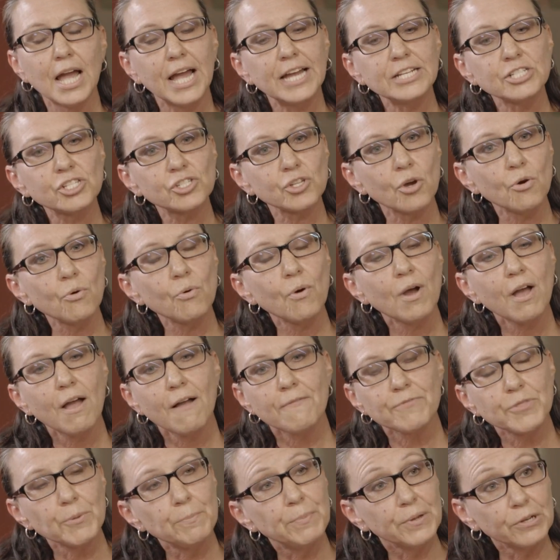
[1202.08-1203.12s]
And so
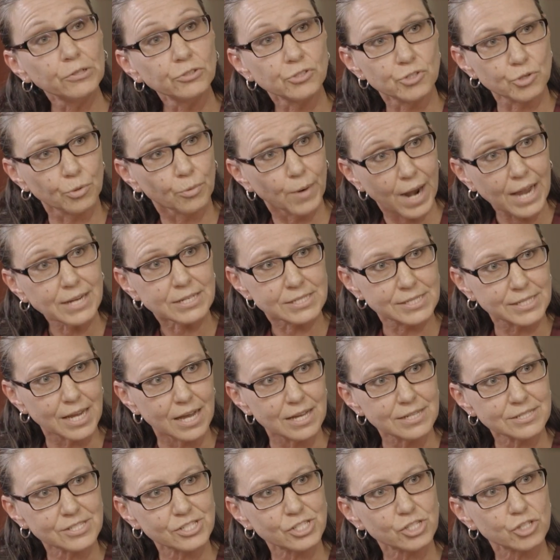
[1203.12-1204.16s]
the bill directs
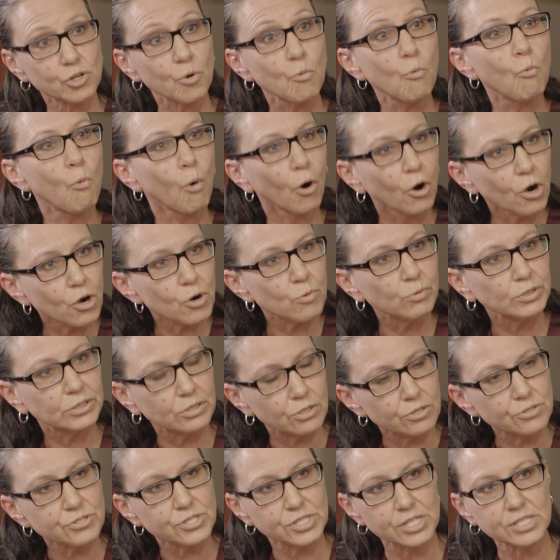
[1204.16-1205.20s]
us to work with
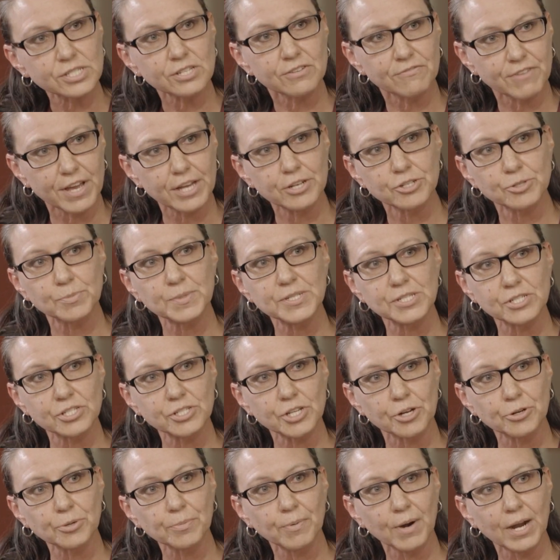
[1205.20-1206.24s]
those disadvantaged business
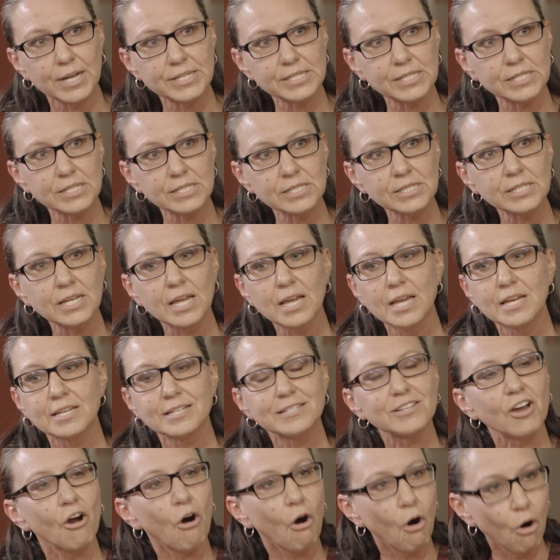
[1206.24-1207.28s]
enterprises
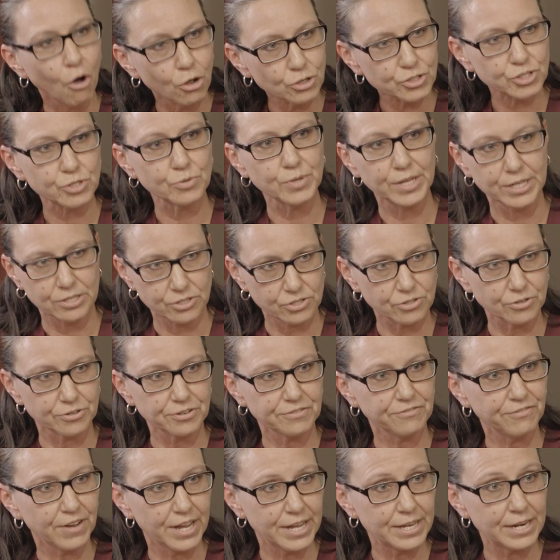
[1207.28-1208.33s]
to also get
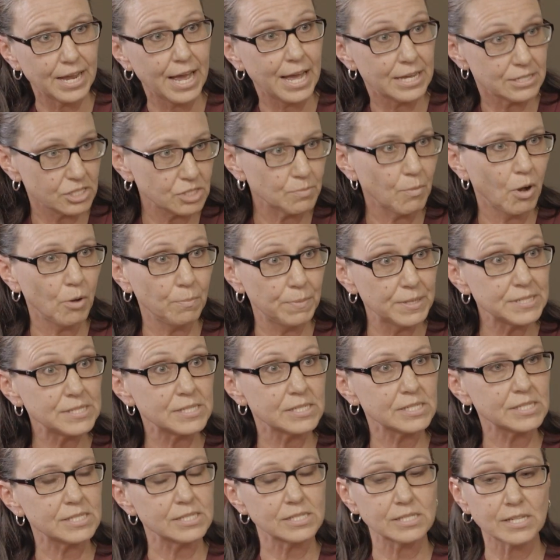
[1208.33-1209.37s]
certified as small
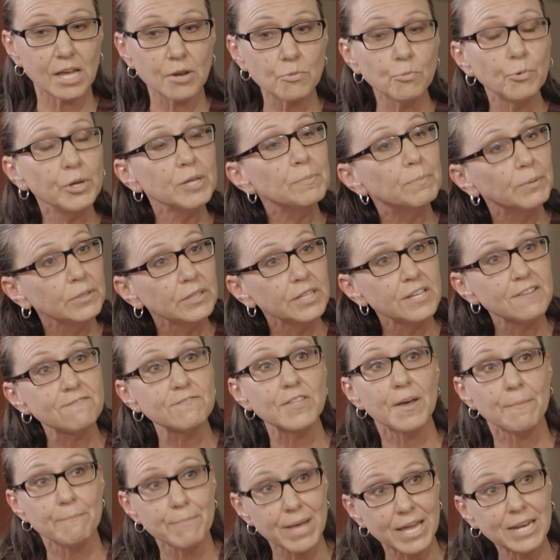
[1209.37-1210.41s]
businesses. And we believe
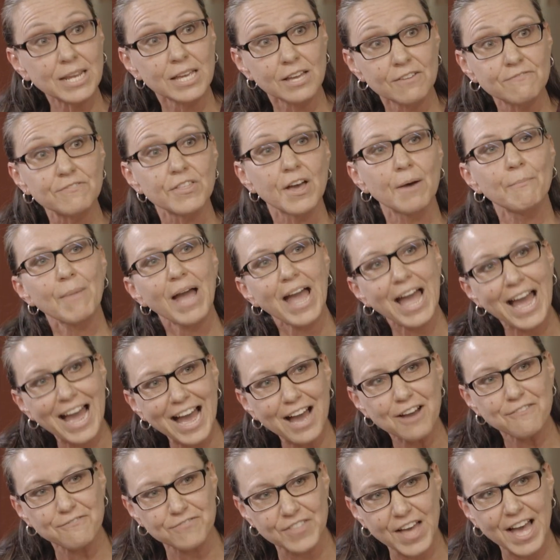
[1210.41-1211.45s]
that many of them
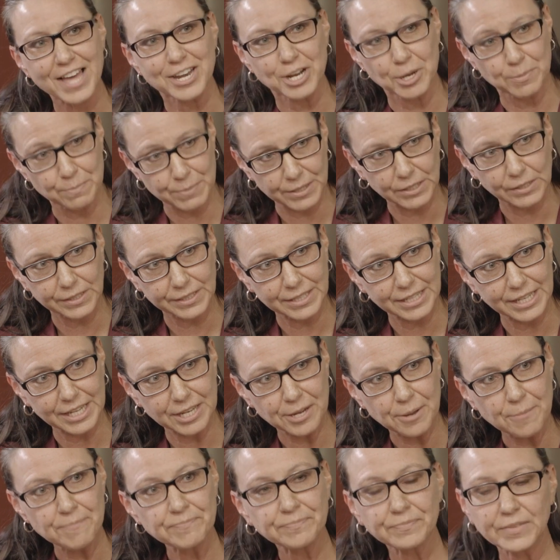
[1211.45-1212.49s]
have that
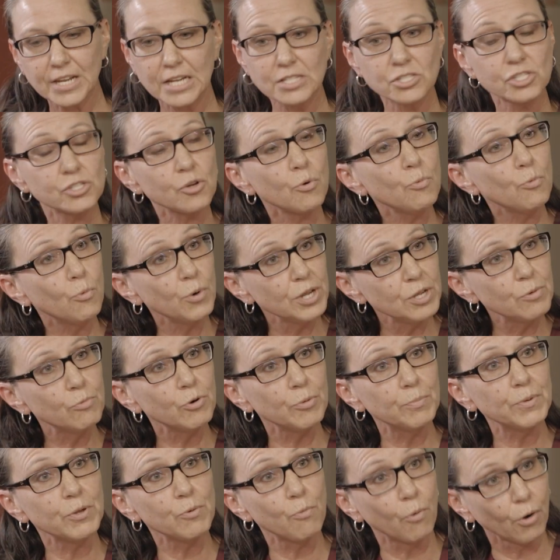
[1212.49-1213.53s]
ability. And so we
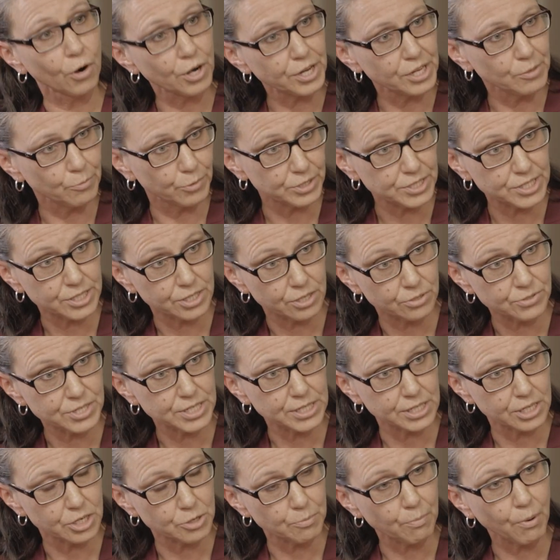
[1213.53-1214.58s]
will be working with
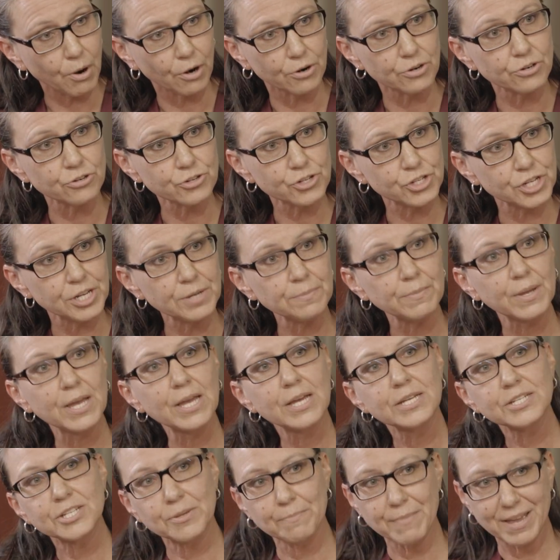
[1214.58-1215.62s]
DOT in a partnership
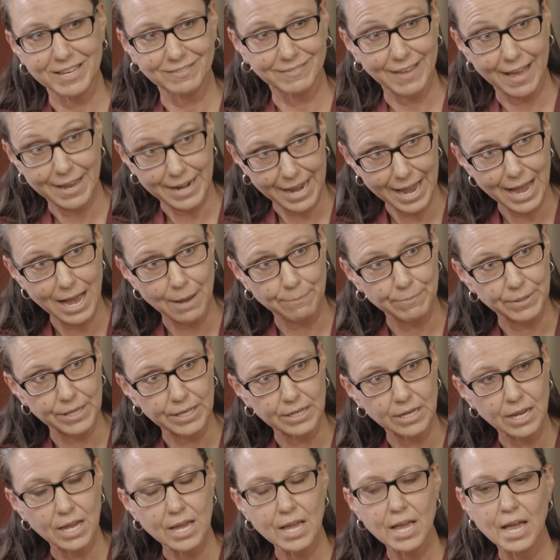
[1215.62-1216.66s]
to make that
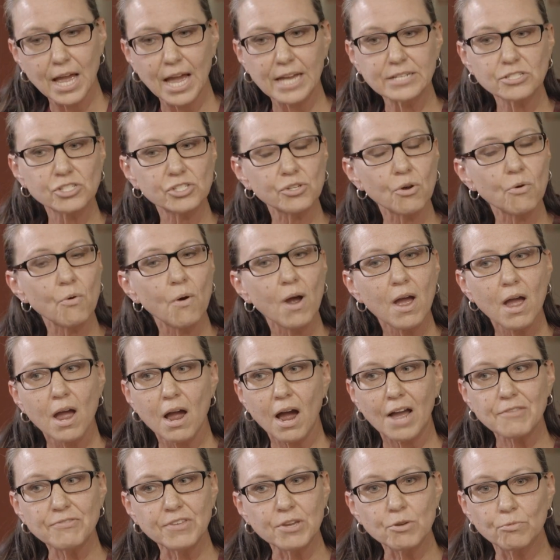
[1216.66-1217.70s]
happen. And so
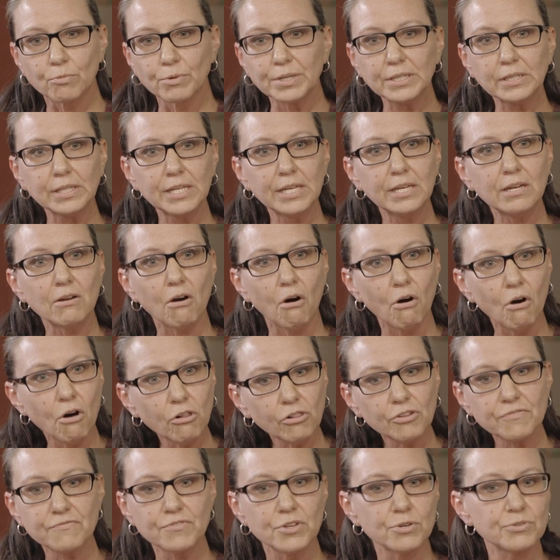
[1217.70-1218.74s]
I think really
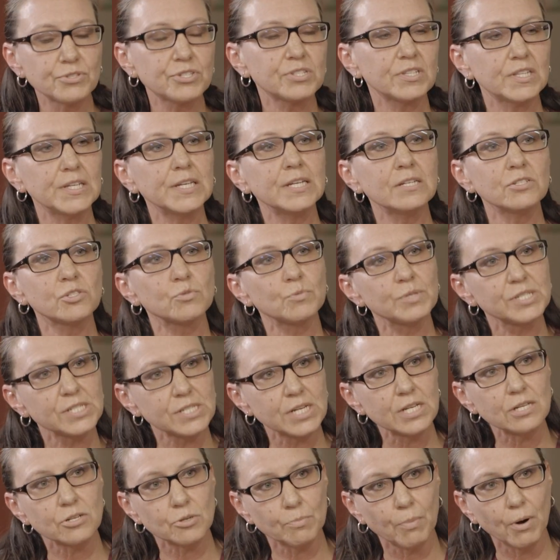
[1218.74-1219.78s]
all of those things with
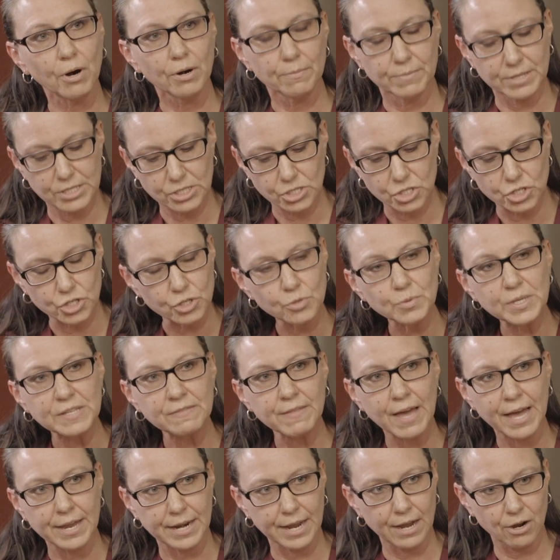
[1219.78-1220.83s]
state departments doing
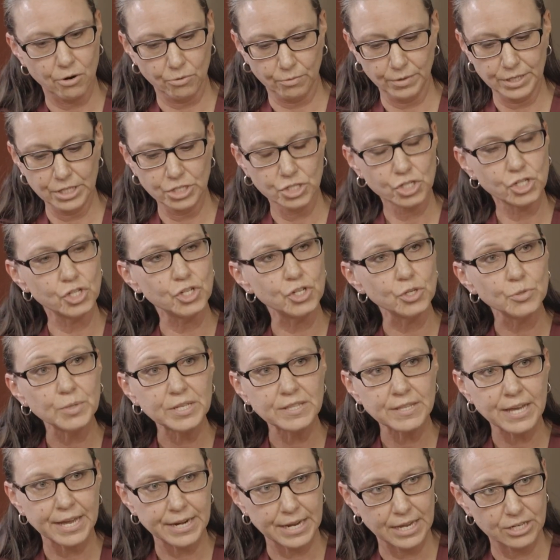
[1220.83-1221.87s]
that outreach,
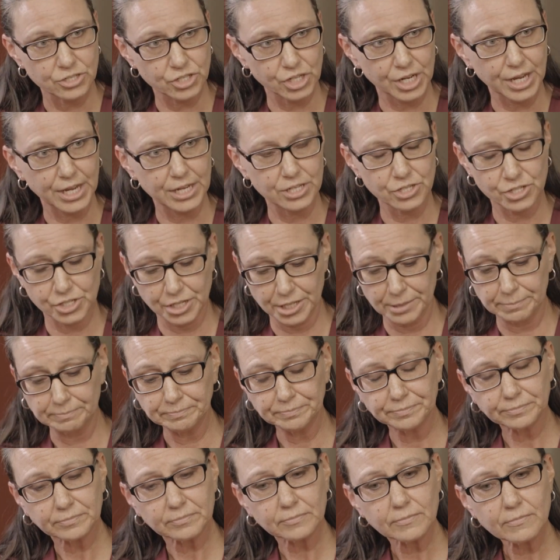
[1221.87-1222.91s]
doing that
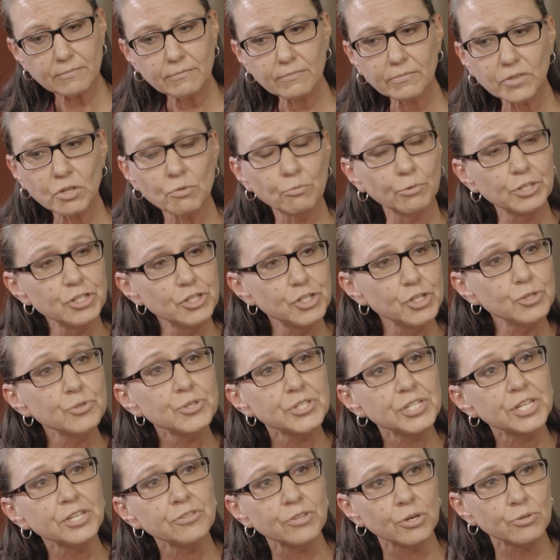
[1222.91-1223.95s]
education,
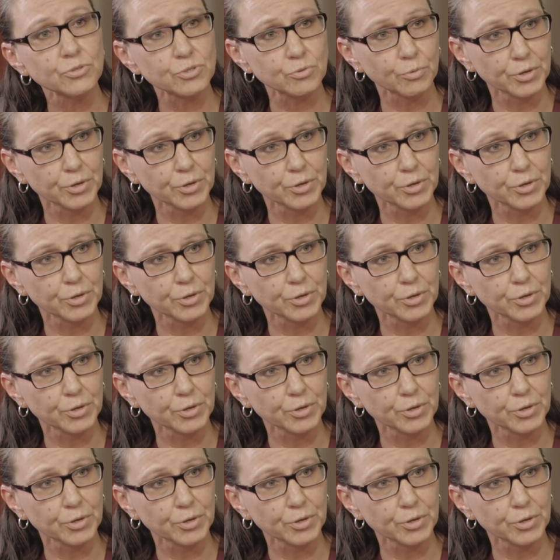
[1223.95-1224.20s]
reducing those